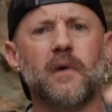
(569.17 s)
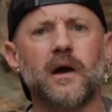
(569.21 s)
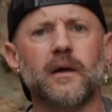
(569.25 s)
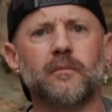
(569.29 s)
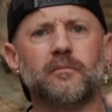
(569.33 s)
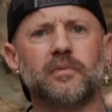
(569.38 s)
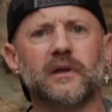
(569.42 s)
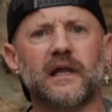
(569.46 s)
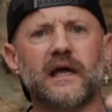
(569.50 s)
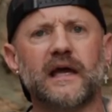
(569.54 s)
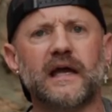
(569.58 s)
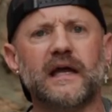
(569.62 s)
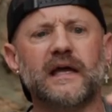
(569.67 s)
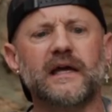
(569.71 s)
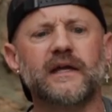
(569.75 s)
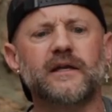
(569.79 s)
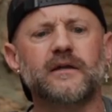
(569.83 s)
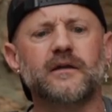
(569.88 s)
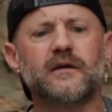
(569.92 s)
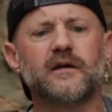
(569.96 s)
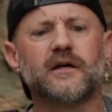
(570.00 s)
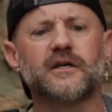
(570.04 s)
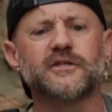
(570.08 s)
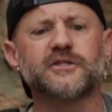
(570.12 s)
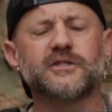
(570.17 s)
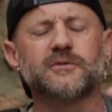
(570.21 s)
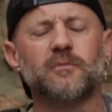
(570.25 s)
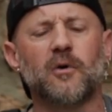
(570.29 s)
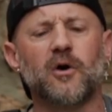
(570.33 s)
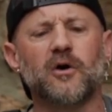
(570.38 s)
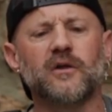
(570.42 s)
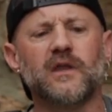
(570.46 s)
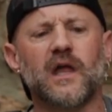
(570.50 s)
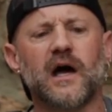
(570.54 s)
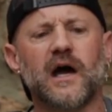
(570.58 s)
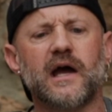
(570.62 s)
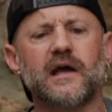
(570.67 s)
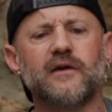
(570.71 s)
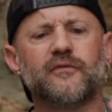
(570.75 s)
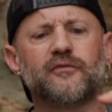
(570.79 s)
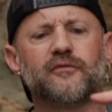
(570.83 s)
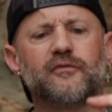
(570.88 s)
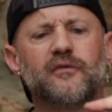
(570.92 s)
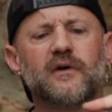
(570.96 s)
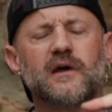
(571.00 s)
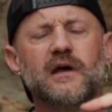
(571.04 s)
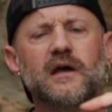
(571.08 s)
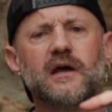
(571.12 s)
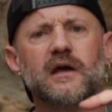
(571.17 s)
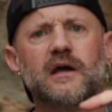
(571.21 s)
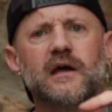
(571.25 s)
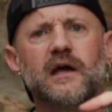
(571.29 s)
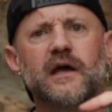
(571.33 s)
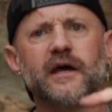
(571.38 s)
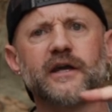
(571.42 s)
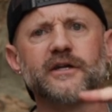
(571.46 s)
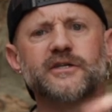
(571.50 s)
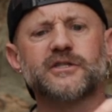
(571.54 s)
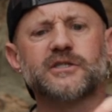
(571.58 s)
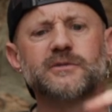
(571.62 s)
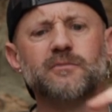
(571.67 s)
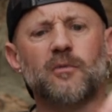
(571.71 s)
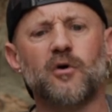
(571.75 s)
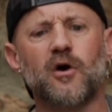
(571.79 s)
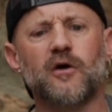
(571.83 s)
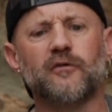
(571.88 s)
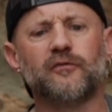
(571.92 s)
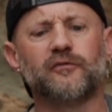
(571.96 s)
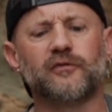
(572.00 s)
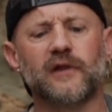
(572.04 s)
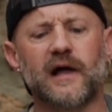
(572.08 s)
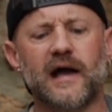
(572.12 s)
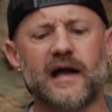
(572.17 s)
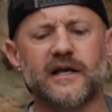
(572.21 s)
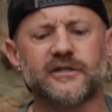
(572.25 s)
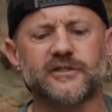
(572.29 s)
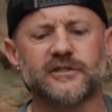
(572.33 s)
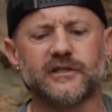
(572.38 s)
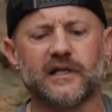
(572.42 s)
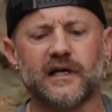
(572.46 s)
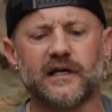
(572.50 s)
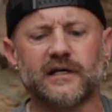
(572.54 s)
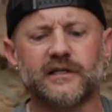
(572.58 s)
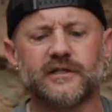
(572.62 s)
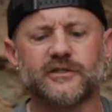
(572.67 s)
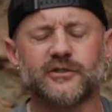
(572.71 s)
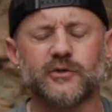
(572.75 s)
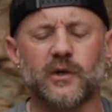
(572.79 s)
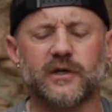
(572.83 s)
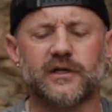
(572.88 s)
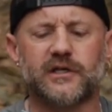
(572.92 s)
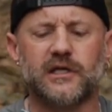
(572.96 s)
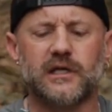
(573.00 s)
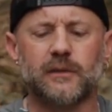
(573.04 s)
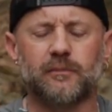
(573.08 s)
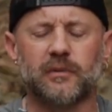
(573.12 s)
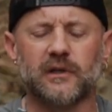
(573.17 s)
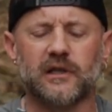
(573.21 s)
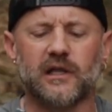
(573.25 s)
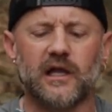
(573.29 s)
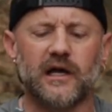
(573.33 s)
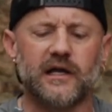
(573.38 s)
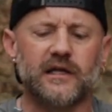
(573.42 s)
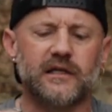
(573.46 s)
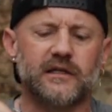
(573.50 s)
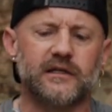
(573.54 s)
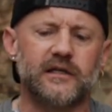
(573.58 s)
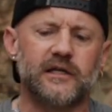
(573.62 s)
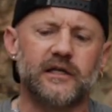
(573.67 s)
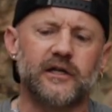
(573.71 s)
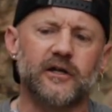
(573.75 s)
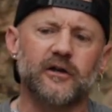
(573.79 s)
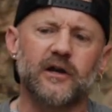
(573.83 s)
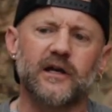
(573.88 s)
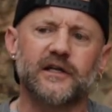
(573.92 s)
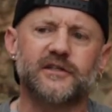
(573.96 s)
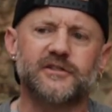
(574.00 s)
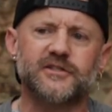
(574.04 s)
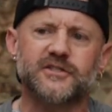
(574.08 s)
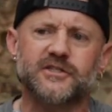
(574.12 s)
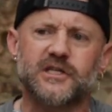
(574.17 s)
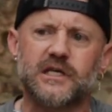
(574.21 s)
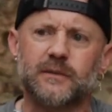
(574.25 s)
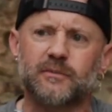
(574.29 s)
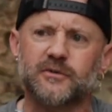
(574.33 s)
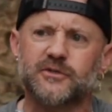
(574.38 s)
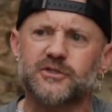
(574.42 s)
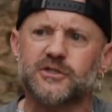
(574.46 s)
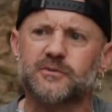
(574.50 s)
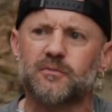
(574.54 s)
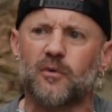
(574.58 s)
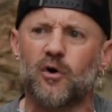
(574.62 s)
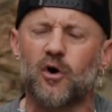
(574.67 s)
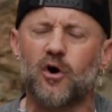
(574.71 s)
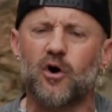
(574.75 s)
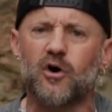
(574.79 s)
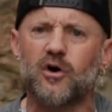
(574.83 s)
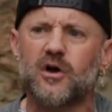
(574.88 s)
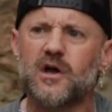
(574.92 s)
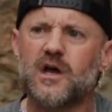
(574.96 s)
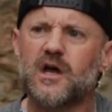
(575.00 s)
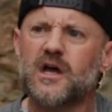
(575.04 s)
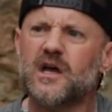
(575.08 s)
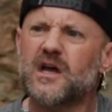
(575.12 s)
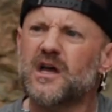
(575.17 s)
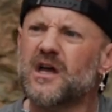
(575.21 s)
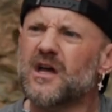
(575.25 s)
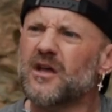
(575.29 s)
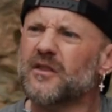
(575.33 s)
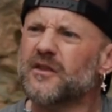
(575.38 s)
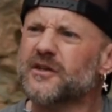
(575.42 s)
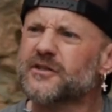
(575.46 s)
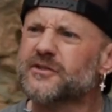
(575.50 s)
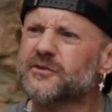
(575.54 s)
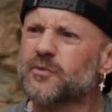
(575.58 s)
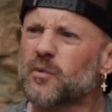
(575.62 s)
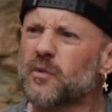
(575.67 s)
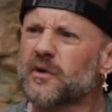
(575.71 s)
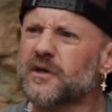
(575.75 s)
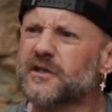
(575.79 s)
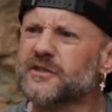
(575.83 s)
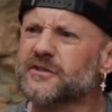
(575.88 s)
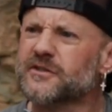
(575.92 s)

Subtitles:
my blade, a small knife, and a small flashlight. So I keep a light in here. I just keep a small, this one